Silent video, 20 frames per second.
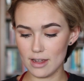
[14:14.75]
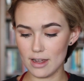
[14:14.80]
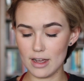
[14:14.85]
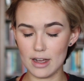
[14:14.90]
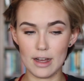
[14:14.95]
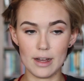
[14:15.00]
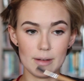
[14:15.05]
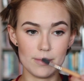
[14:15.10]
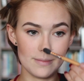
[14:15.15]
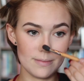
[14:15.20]

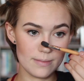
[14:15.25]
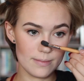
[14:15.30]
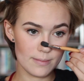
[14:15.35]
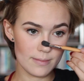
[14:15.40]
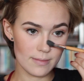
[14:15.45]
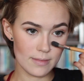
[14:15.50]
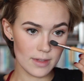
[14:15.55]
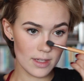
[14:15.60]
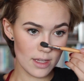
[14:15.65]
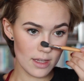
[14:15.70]

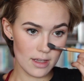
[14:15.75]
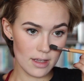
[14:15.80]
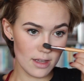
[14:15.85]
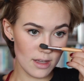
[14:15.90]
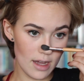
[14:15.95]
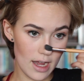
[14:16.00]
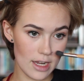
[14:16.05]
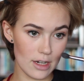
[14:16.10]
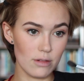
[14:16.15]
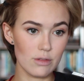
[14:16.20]

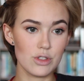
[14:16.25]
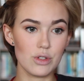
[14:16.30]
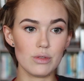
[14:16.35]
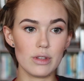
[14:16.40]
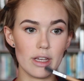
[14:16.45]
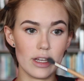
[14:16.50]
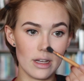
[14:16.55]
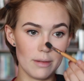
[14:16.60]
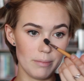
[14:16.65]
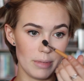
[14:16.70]
I don't do
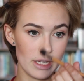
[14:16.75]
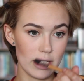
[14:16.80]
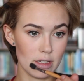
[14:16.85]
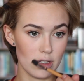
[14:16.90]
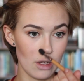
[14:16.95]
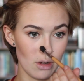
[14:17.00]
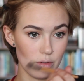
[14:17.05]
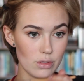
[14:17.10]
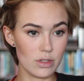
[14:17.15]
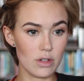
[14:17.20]
like a big
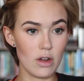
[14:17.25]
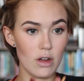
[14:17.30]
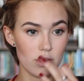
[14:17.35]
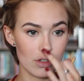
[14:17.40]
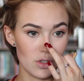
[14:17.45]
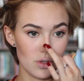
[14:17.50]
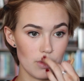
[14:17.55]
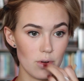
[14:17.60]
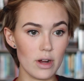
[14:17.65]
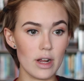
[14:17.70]
nose
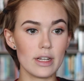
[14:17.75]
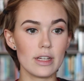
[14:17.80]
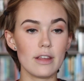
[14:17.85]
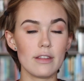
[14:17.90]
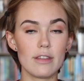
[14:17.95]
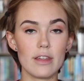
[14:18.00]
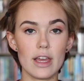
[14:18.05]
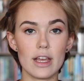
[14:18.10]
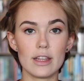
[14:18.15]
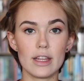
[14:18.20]
contour or
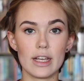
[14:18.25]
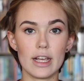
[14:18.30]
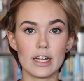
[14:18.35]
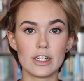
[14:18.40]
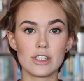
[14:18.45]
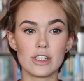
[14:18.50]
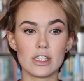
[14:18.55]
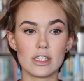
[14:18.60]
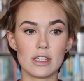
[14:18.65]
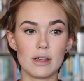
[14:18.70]
anything, like I
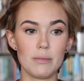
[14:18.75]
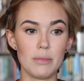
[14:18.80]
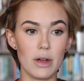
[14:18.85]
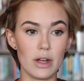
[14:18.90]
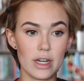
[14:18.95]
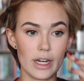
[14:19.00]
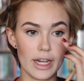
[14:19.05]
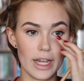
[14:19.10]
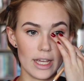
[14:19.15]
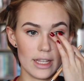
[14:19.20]
just am
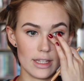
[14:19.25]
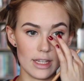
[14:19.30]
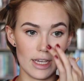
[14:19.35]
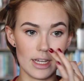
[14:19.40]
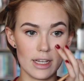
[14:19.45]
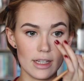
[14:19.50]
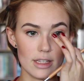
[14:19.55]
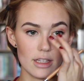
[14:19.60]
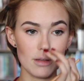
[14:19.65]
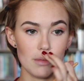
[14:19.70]
putting it
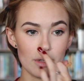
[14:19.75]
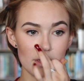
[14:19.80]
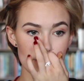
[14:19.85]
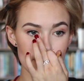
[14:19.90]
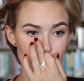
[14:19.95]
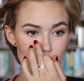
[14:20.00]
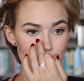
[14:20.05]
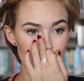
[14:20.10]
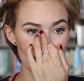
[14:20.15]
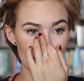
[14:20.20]
like a little bit on
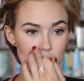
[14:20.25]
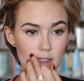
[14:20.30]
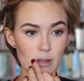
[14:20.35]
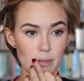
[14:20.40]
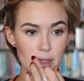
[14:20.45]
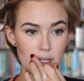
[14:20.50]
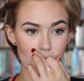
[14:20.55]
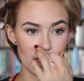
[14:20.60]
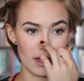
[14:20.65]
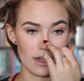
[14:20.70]
the sides, a
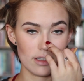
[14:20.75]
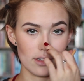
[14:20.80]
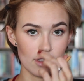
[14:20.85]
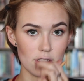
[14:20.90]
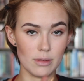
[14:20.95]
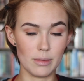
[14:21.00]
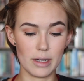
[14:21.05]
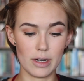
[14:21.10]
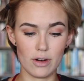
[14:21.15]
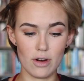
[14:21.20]
little bit here, and a
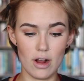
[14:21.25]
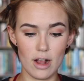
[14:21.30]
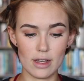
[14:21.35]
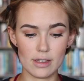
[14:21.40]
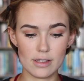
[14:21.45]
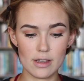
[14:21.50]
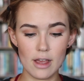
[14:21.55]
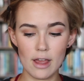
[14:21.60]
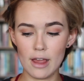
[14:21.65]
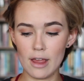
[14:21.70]
little bit
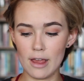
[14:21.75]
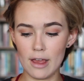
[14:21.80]
across.